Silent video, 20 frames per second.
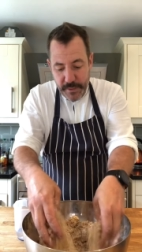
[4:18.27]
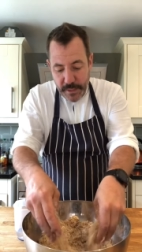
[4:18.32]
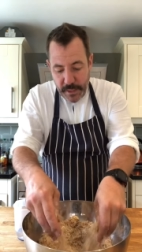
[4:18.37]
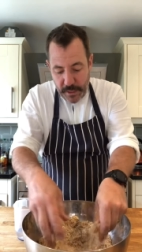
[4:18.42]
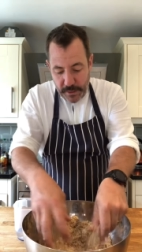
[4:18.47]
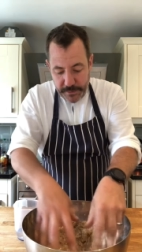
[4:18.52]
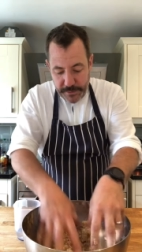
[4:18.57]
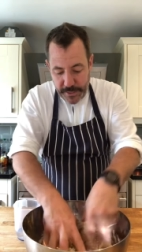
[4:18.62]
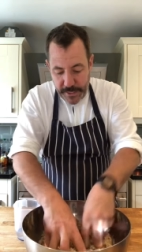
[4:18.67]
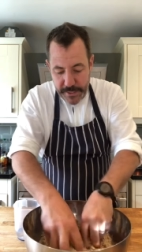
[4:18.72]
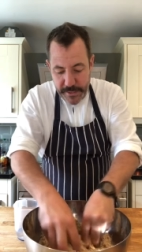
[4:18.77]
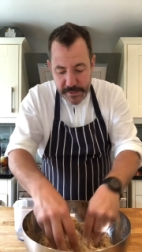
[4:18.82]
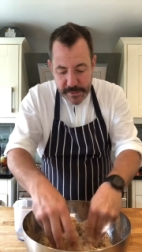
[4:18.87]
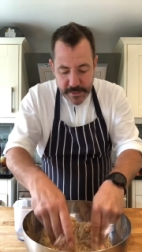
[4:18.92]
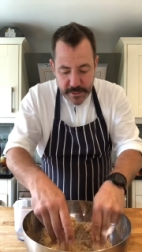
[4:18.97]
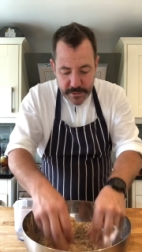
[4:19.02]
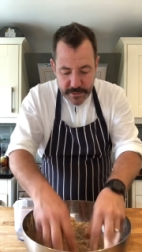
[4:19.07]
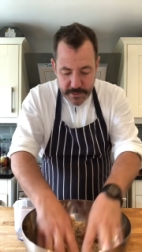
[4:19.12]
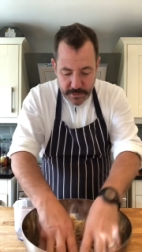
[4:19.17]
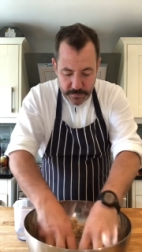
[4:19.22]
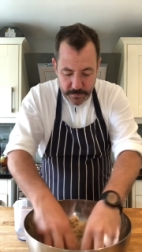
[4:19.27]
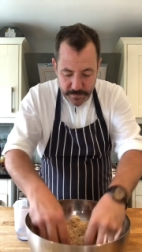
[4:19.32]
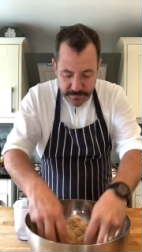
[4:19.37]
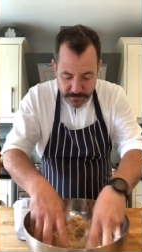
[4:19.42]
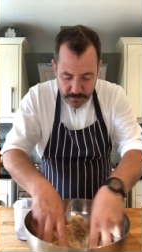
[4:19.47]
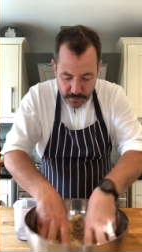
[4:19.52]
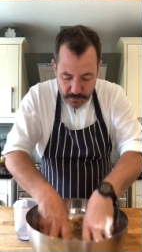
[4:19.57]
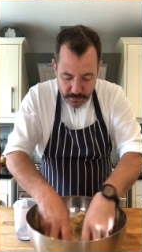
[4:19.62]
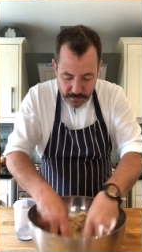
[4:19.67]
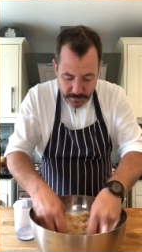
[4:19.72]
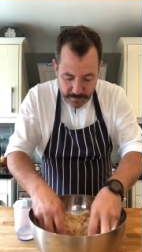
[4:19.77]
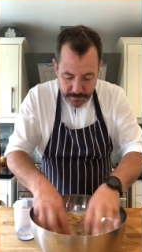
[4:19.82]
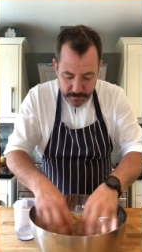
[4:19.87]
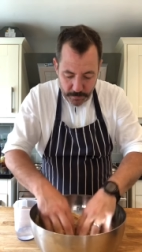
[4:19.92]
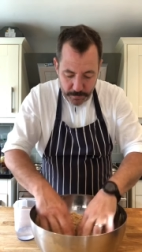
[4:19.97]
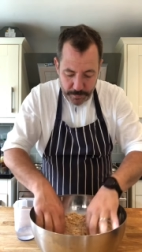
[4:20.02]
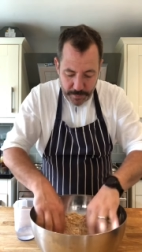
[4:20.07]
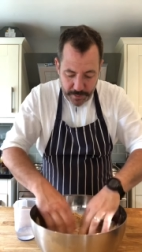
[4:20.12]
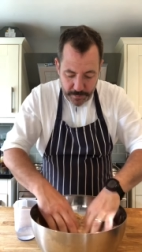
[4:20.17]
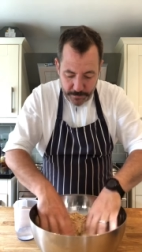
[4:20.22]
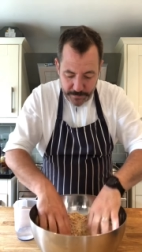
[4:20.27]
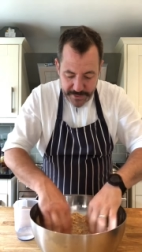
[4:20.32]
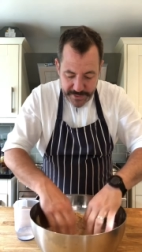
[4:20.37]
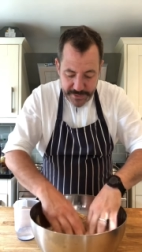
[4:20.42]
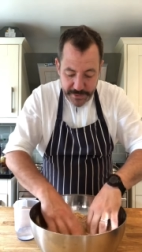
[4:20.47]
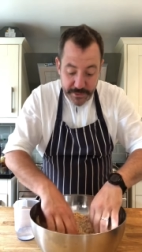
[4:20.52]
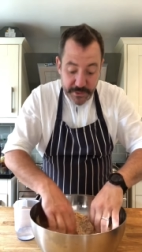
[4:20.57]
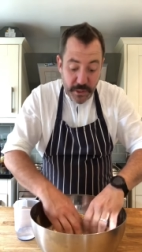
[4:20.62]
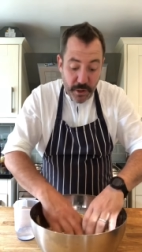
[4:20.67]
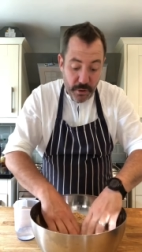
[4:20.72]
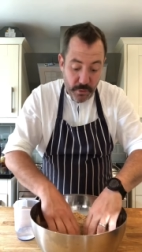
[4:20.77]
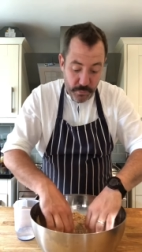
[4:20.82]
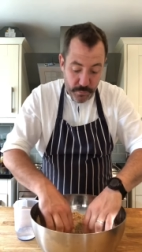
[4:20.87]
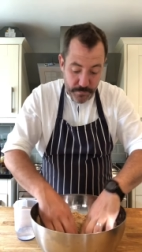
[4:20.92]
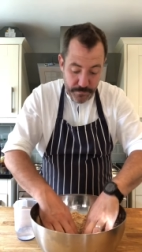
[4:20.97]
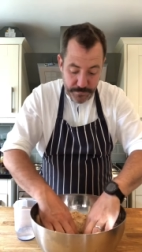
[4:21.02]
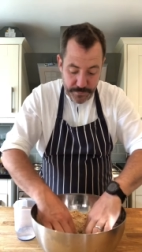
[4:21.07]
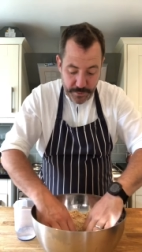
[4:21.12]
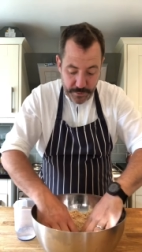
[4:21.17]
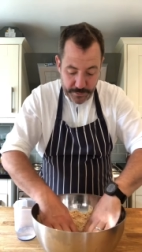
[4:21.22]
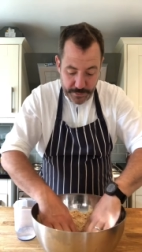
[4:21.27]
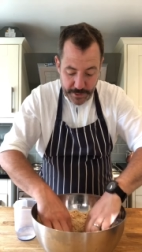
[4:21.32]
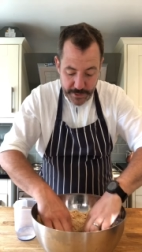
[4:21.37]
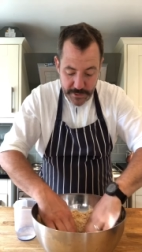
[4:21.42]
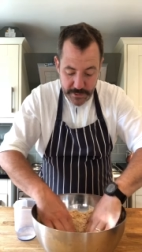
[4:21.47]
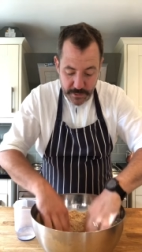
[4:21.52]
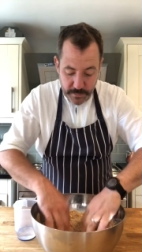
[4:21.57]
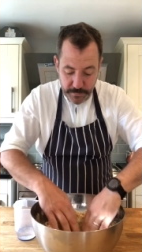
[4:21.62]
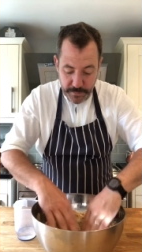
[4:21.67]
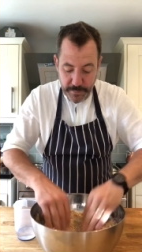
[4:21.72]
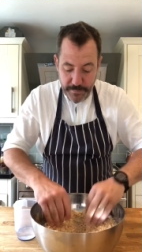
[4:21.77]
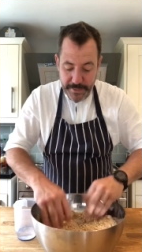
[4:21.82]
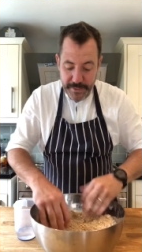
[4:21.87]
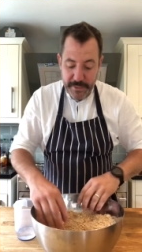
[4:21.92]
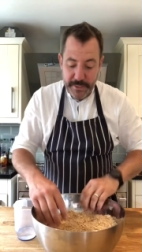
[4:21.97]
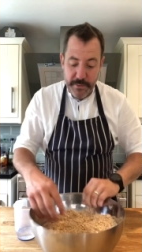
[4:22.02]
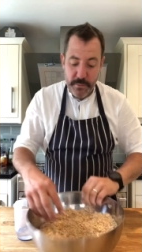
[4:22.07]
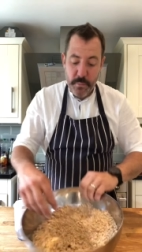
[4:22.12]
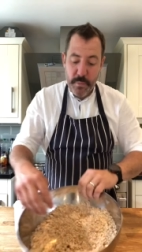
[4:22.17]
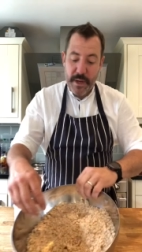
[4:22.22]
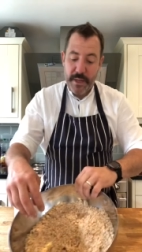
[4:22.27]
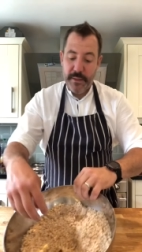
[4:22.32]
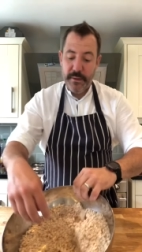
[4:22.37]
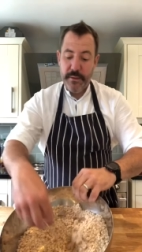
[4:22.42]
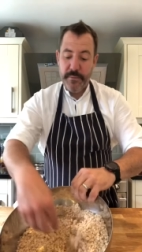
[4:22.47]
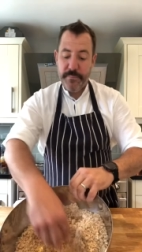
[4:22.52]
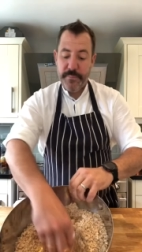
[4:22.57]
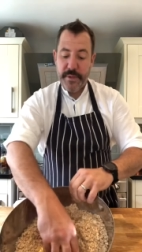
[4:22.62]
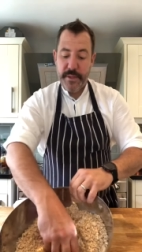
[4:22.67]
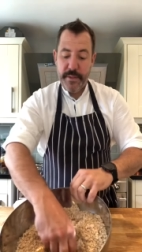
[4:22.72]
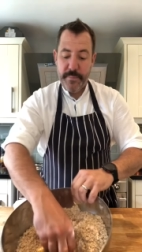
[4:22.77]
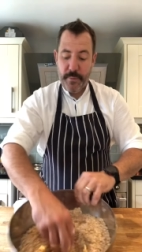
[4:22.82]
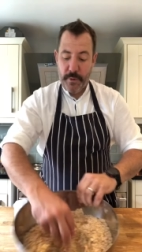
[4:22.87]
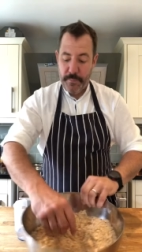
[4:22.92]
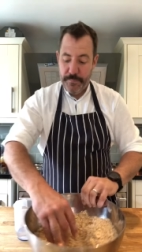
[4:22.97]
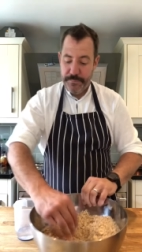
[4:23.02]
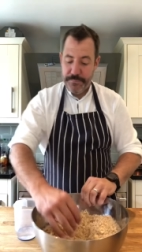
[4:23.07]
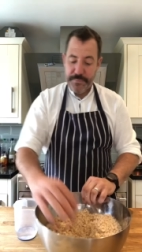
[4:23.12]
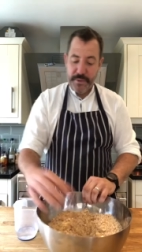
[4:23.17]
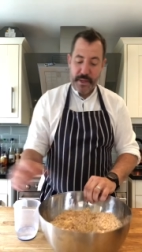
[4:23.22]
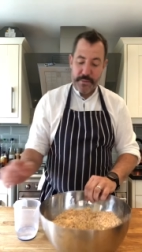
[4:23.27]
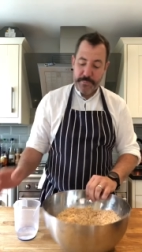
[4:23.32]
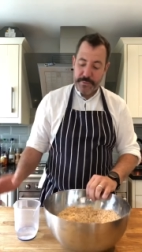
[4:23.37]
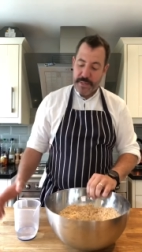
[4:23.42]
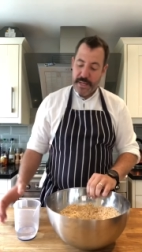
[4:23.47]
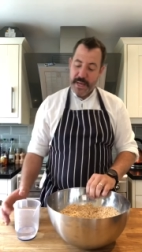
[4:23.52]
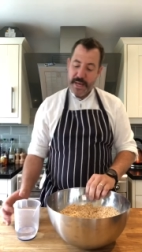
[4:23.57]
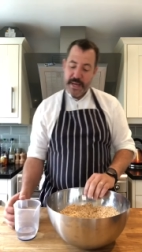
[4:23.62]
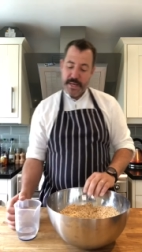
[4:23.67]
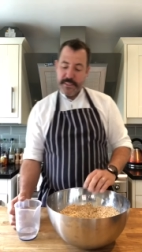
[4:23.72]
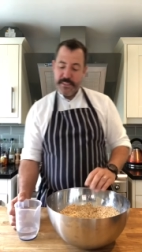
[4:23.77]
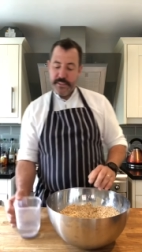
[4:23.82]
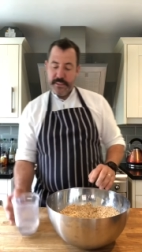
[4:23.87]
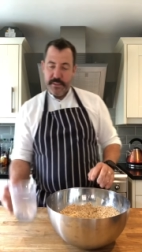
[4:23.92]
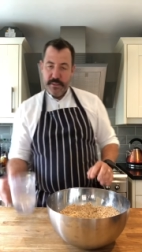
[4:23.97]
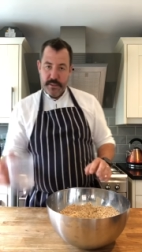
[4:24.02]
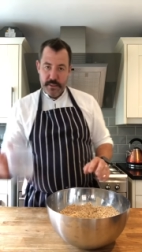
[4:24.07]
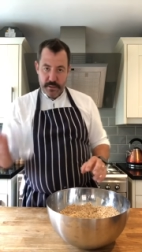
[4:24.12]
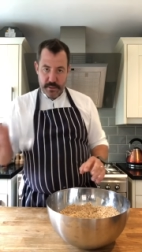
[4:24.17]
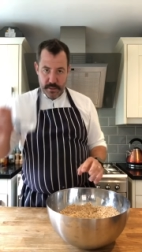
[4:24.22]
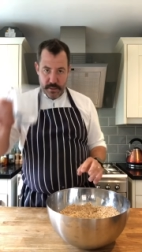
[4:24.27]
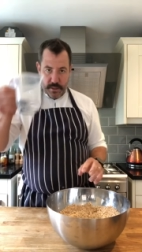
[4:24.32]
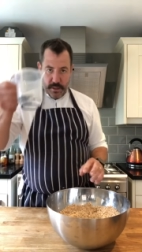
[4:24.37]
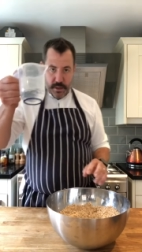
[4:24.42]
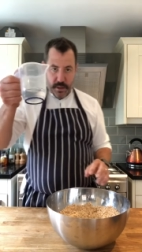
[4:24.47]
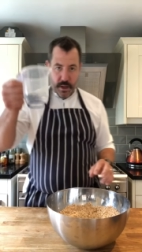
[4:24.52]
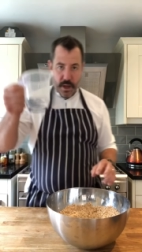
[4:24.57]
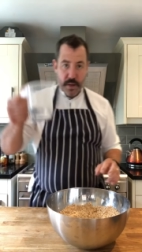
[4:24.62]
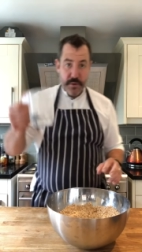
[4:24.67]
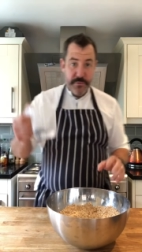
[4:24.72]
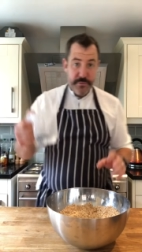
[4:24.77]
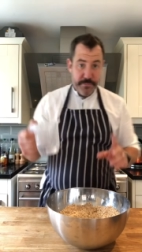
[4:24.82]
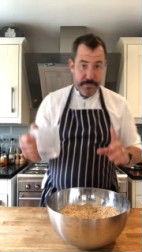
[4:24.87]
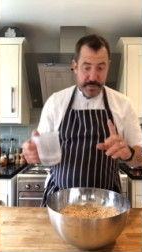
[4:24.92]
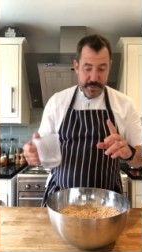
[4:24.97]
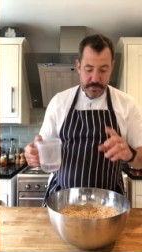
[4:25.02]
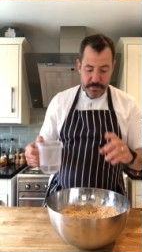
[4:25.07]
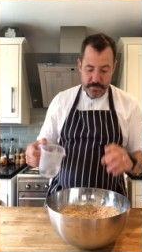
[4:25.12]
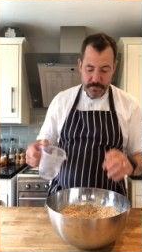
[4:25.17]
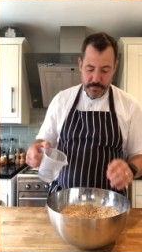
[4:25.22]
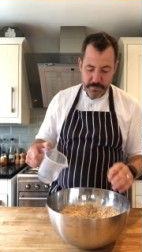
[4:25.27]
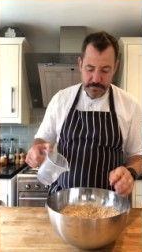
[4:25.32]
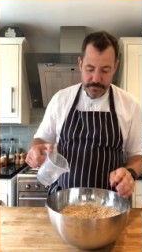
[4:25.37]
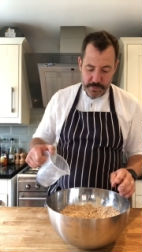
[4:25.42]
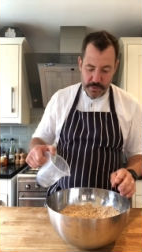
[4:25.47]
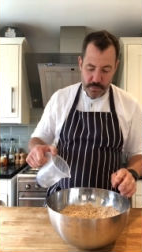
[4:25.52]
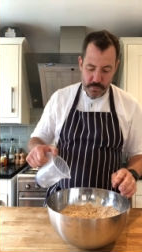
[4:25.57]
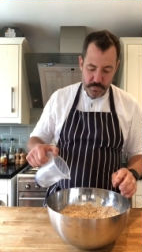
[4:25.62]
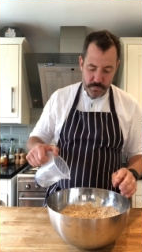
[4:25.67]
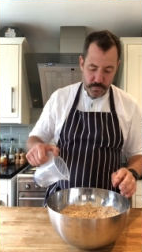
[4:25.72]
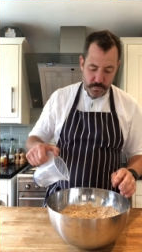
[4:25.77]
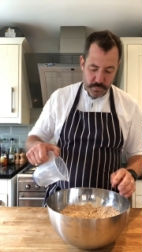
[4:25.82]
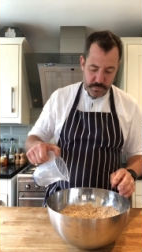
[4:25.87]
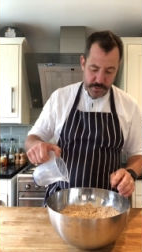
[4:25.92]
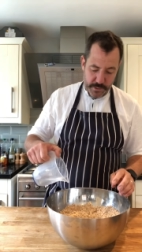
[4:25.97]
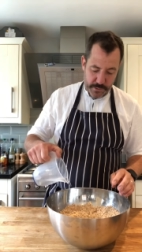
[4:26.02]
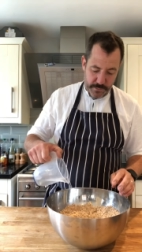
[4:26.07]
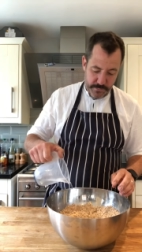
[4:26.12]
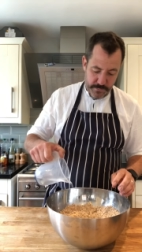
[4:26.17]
Okay, so we've got our crumble, but we need a dough. Okay, so we're gonna make a little well in the bottom, and I'm gonna add 100 ml of cold water.